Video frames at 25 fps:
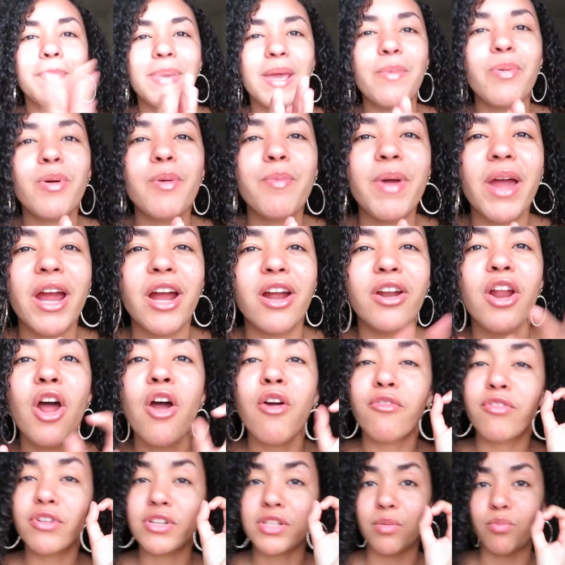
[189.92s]
Be prepared
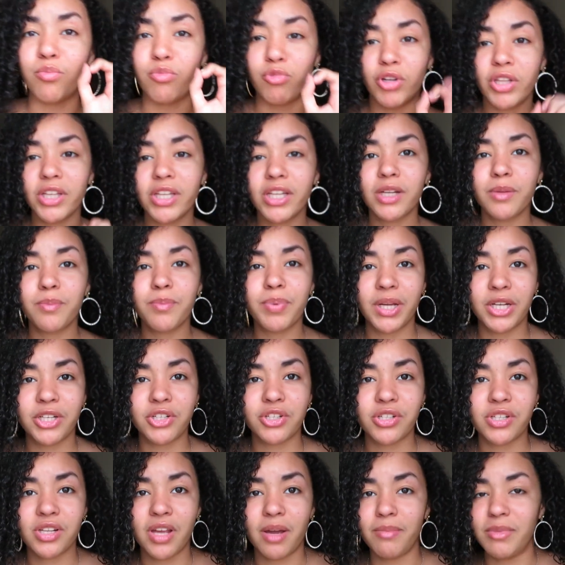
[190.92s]
for some really good
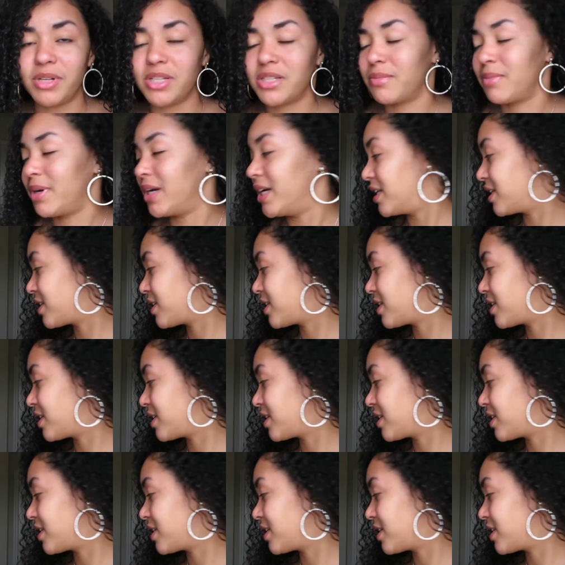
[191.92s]
pictures coming to my